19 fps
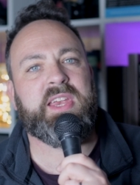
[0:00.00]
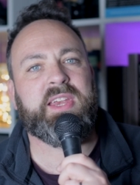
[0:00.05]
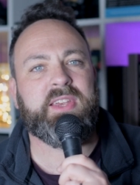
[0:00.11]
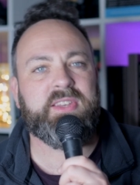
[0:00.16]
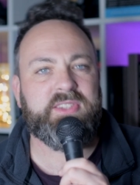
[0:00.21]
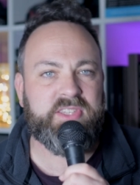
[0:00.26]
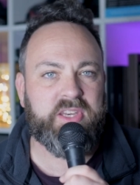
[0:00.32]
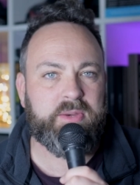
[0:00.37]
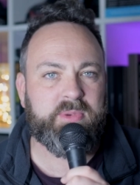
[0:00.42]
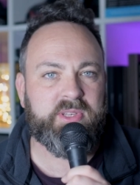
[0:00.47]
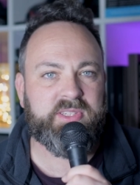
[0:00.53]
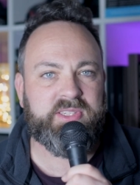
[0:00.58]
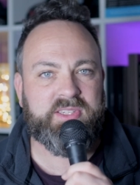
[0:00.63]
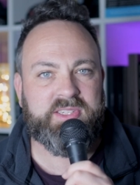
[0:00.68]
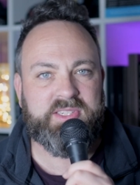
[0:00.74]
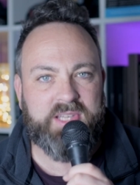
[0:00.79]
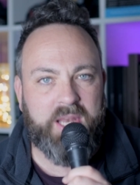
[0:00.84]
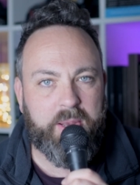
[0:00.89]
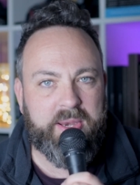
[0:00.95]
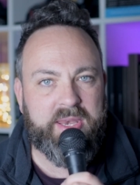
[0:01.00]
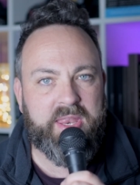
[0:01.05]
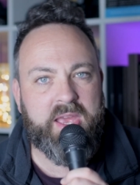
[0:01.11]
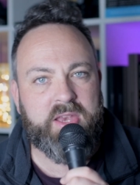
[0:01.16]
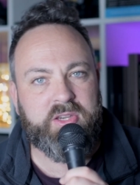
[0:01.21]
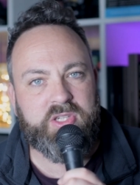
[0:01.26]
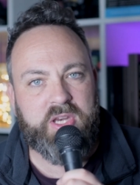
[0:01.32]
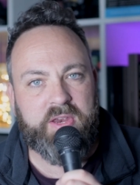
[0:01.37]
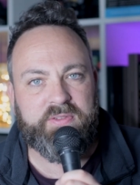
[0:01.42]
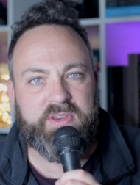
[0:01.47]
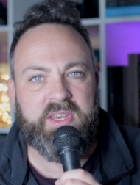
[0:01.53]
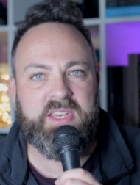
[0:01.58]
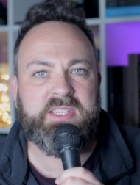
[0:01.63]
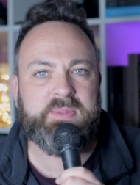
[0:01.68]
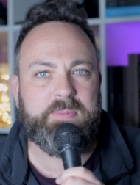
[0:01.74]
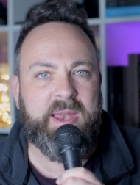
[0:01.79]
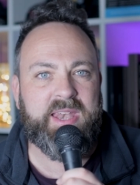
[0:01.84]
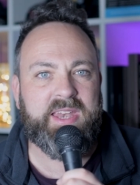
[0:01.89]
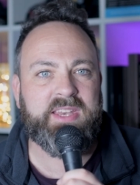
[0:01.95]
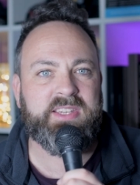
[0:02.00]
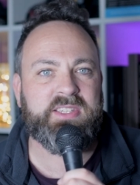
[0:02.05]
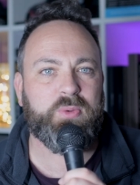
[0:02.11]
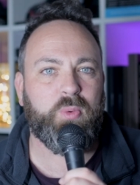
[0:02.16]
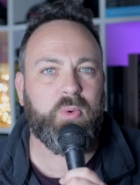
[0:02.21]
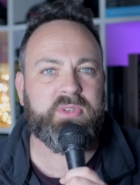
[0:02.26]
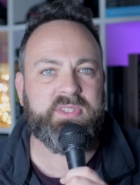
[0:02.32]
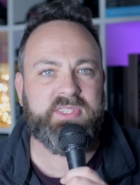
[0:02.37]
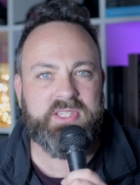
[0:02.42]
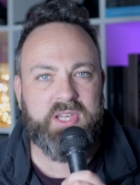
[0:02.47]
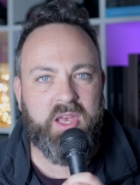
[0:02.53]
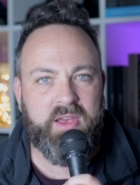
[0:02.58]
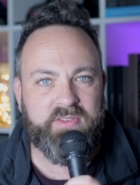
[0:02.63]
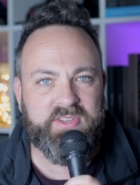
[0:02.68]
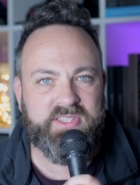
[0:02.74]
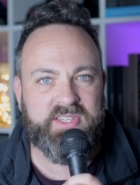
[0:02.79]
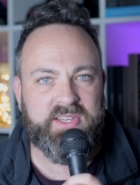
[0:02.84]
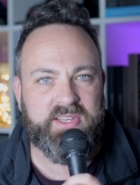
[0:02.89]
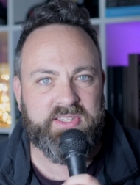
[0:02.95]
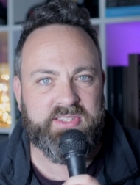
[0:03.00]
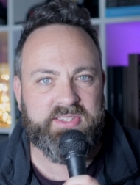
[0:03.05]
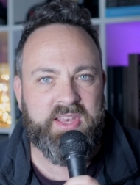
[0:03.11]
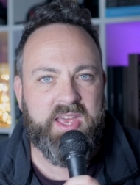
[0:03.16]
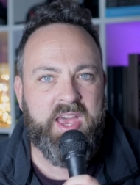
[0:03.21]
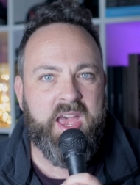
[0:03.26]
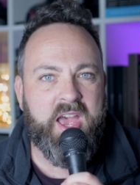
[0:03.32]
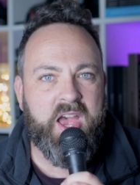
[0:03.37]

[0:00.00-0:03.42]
in consumers slowing their shift in spending towards services,